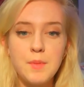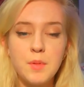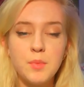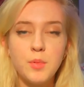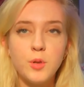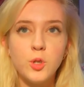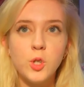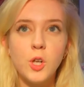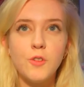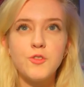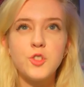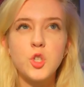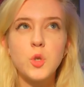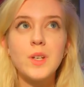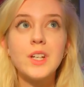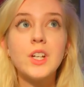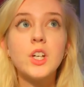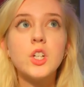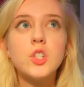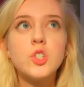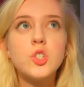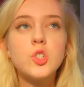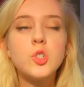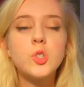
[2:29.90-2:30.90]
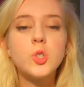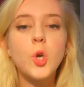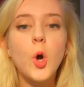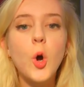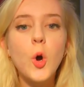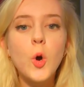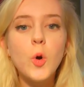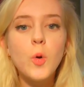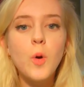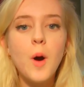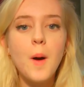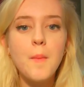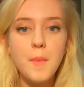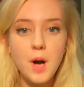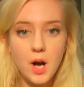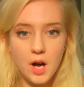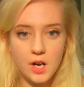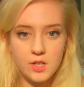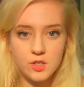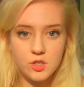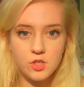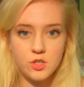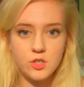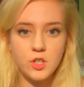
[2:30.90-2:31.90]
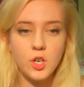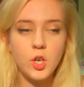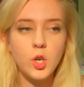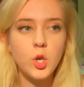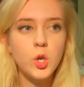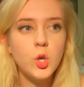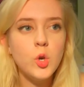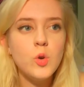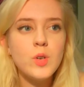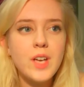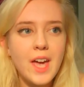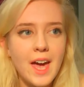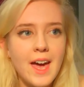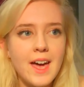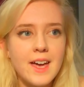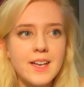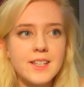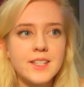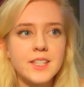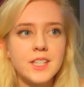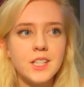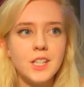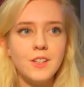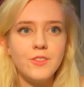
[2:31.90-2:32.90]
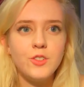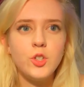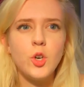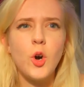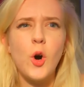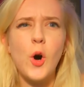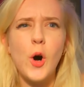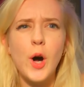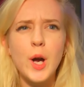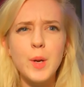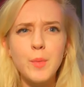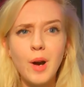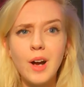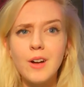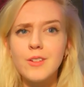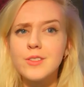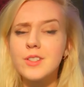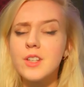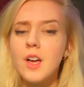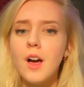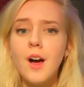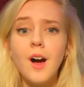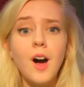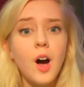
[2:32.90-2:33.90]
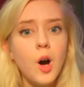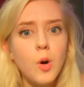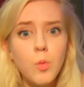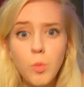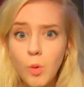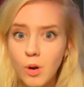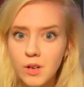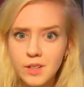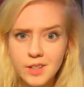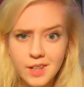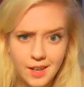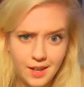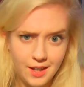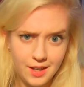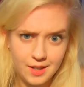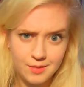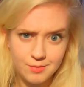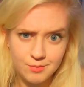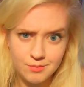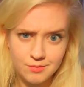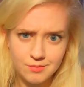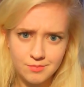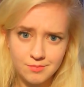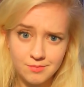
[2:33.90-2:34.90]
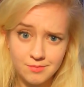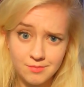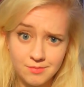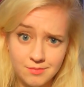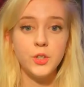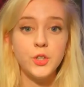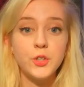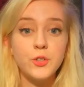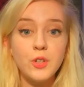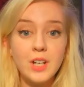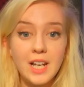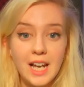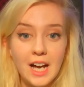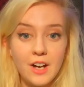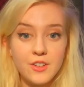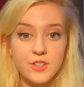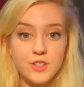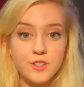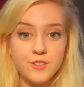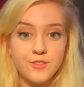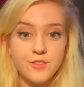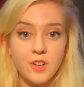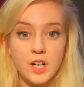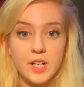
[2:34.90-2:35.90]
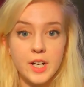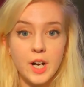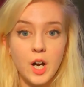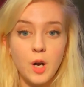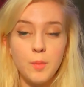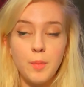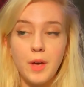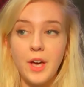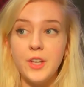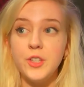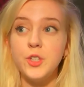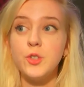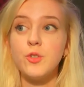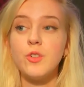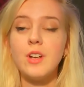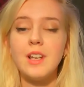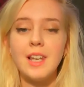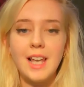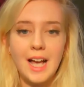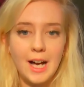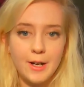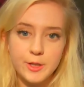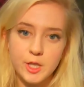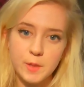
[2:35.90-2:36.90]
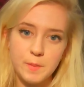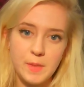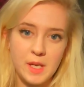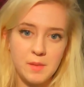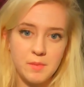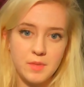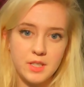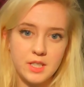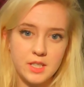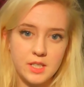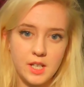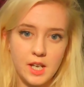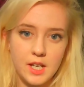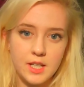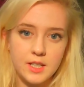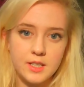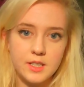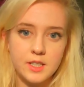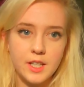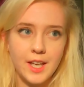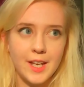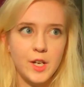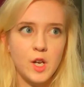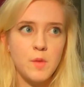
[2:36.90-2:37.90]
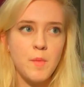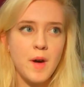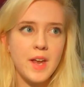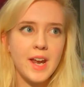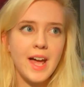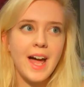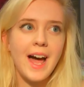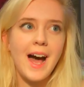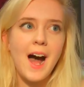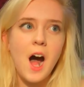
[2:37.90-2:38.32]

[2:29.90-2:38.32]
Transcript: capable of doing so much. Who cares if your eyebrows are wonky? Lucy is one half of Kaelyn and Lucy, the channel she runs with her long distance